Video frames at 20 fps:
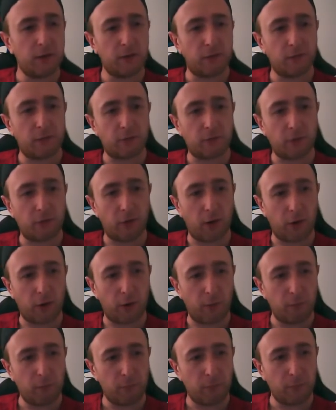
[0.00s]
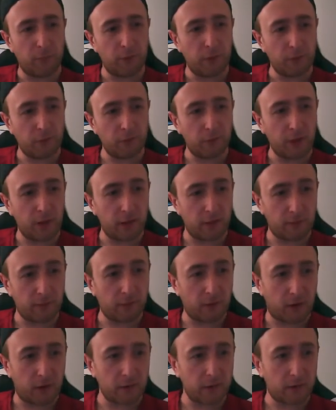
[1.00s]
So you can see it's,
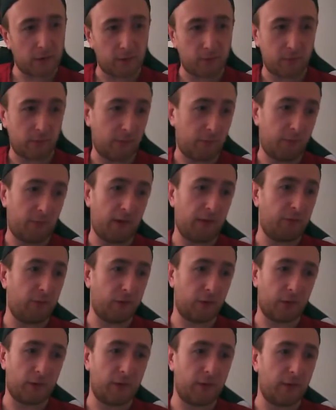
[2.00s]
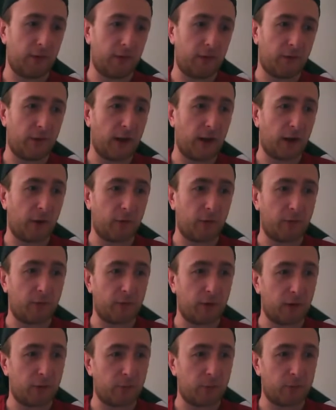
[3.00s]
even looking at this now, I'd
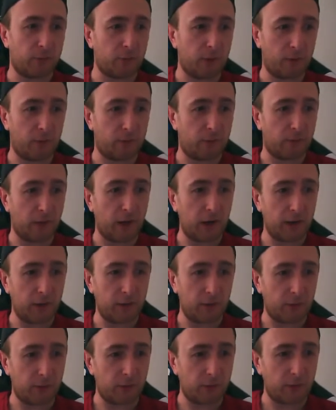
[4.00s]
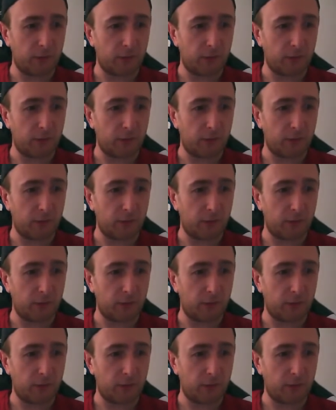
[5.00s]
say it's fairly good.